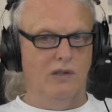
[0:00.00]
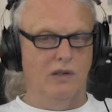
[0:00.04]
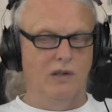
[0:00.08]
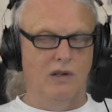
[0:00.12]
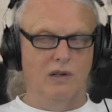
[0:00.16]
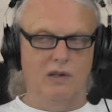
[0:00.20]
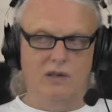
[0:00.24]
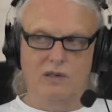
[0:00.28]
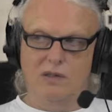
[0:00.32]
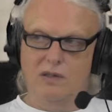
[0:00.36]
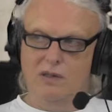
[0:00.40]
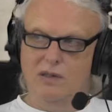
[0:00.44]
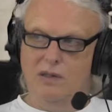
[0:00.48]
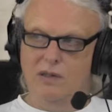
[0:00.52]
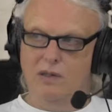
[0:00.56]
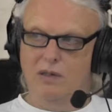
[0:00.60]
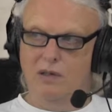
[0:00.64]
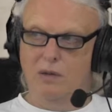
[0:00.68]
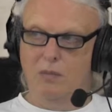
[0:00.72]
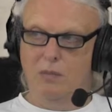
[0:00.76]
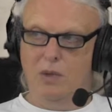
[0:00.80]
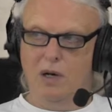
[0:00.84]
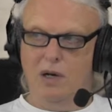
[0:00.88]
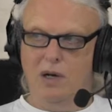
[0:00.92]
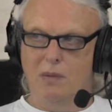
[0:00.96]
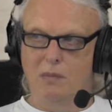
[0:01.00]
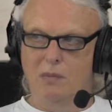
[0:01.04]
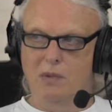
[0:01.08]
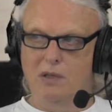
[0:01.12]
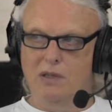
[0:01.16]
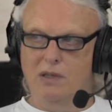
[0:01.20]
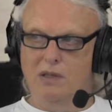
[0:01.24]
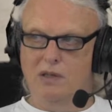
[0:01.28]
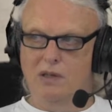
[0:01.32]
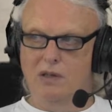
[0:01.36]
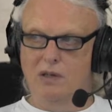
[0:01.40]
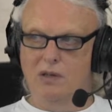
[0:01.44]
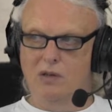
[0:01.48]
nice
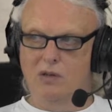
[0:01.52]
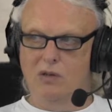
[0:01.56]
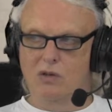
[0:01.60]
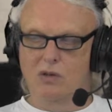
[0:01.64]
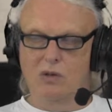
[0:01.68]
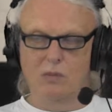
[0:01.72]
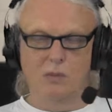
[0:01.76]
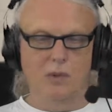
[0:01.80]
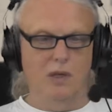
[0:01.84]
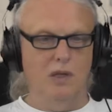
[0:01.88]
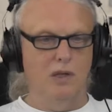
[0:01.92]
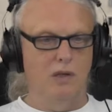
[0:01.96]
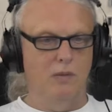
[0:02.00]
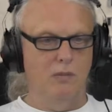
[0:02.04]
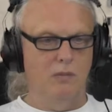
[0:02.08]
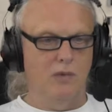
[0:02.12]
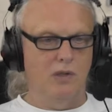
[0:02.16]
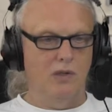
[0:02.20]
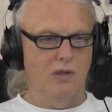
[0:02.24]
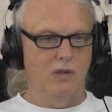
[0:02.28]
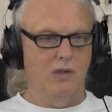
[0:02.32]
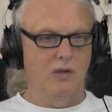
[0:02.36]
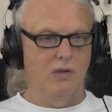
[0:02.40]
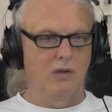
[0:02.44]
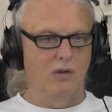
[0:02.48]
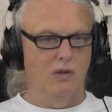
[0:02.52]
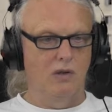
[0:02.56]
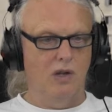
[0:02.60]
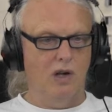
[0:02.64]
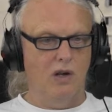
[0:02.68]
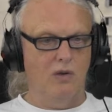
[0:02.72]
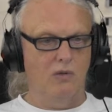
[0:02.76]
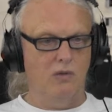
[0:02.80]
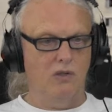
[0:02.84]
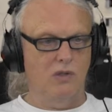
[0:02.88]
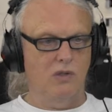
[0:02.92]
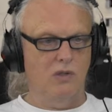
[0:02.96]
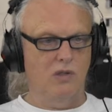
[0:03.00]
apartments and condominiums and
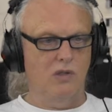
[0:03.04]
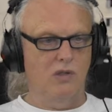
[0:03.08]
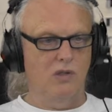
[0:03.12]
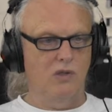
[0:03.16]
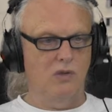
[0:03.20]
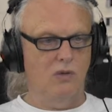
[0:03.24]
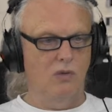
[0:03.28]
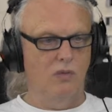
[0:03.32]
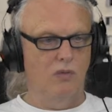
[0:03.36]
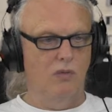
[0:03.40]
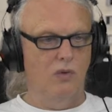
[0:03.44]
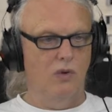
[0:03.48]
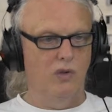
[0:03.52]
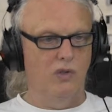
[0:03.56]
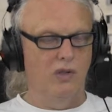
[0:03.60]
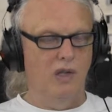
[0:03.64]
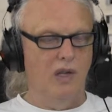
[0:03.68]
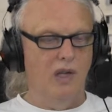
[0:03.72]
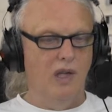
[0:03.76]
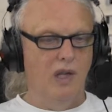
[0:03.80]
houses and so forth.